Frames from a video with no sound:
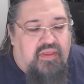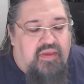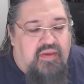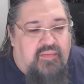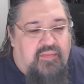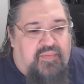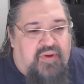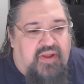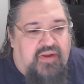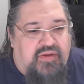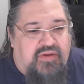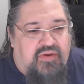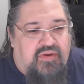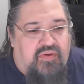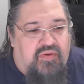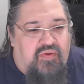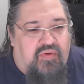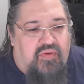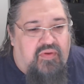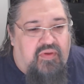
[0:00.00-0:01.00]
But
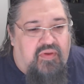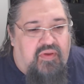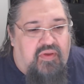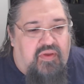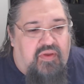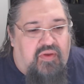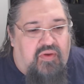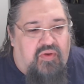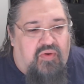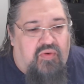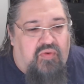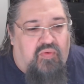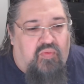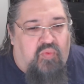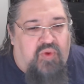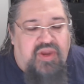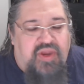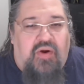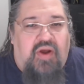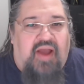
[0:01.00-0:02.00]

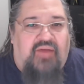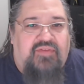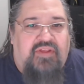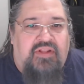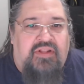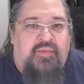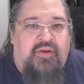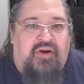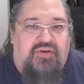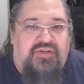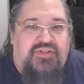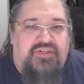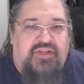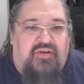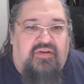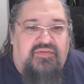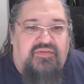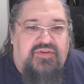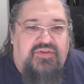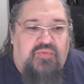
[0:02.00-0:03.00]
we don't have to limit
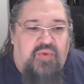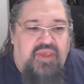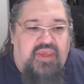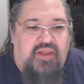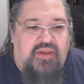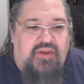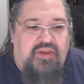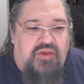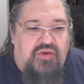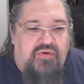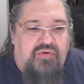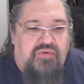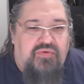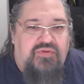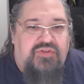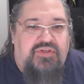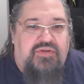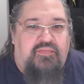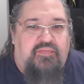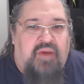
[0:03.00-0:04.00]
ourselves. We can
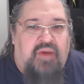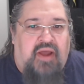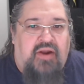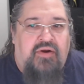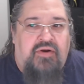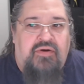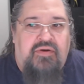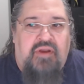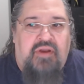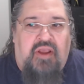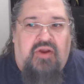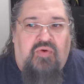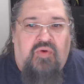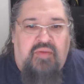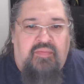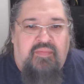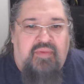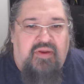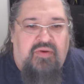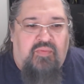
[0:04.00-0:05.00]
use modern
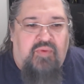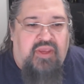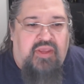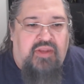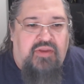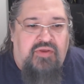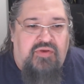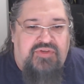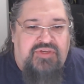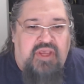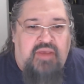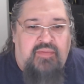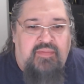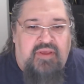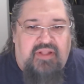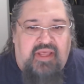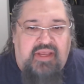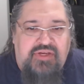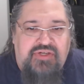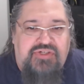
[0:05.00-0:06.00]
equipment, we can use
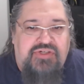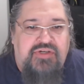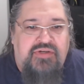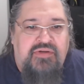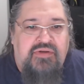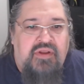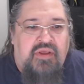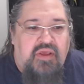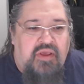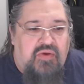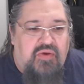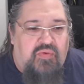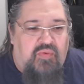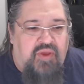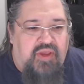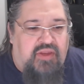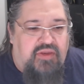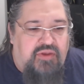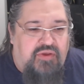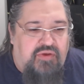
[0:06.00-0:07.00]
emulation, we
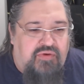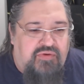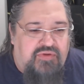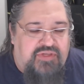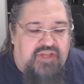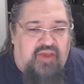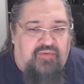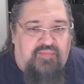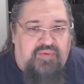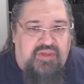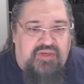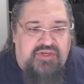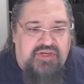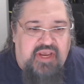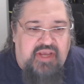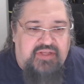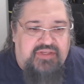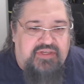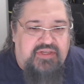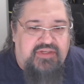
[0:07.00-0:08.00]
can use
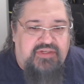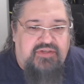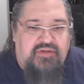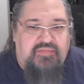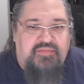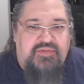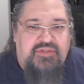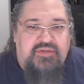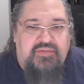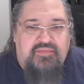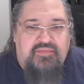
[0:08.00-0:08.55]
FPGA systems,